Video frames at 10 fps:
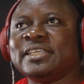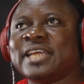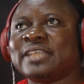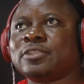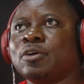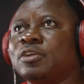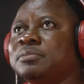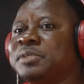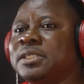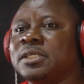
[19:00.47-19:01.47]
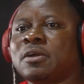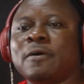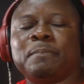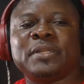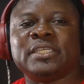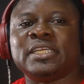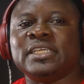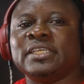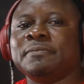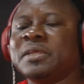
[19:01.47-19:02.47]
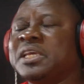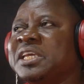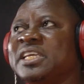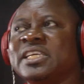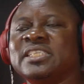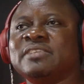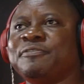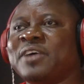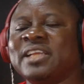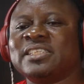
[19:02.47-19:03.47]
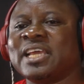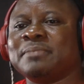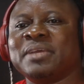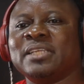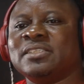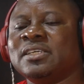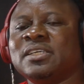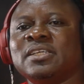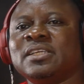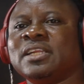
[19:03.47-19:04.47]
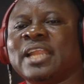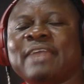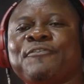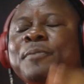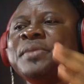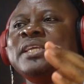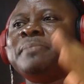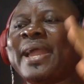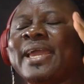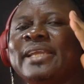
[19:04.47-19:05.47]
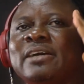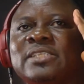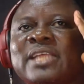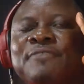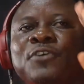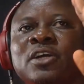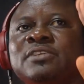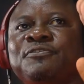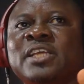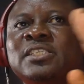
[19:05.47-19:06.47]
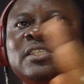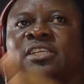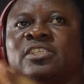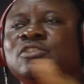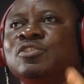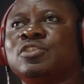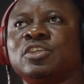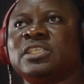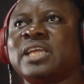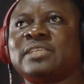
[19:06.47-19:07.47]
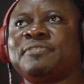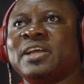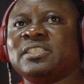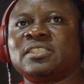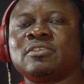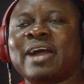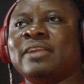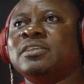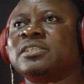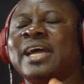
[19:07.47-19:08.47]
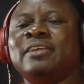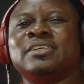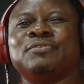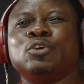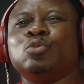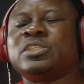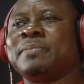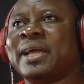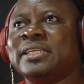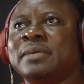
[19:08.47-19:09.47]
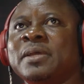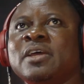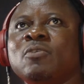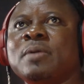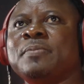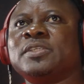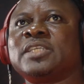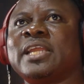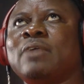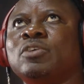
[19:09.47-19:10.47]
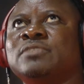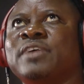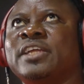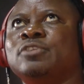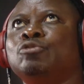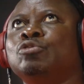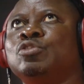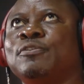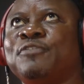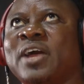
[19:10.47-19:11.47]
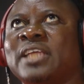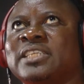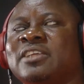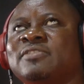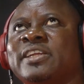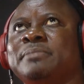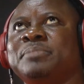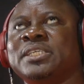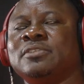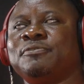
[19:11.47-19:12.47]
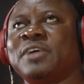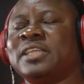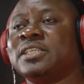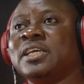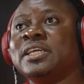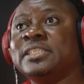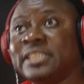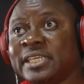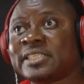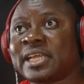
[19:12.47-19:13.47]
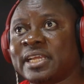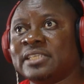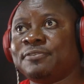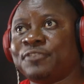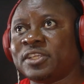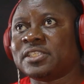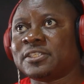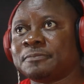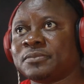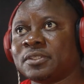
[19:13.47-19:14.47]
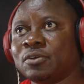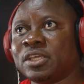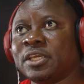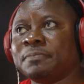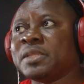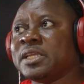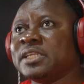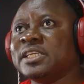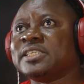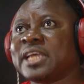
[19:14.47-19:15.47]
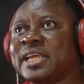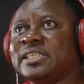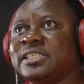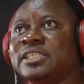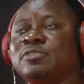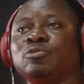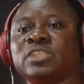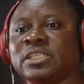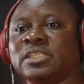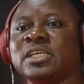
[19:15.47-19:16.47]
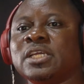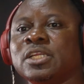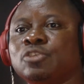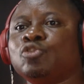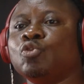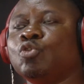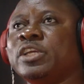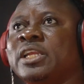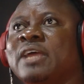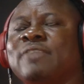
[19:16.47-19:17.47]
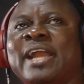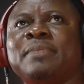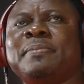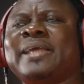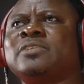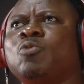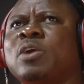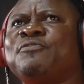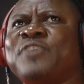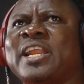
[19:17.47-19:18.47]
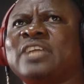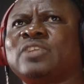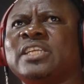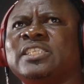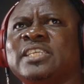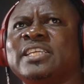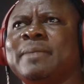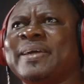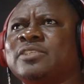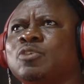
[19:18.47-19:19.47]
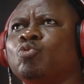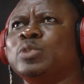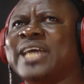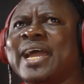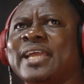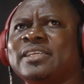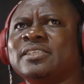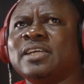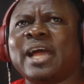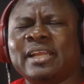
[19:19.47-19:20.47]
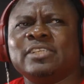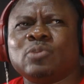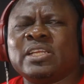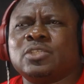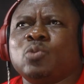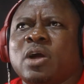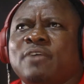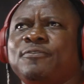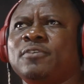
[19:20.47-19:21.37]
that turned me completely against the fans. Like, man, like for me, in my head, I was like, fuck the fans. There's no such thing as fans. So I don't give a hoot about them. When people said I was very rude to fans, I was very mean to fans, they started it first. Okay? They started it, they took it to 11. I remember one fan actually said that my son would die in 2012.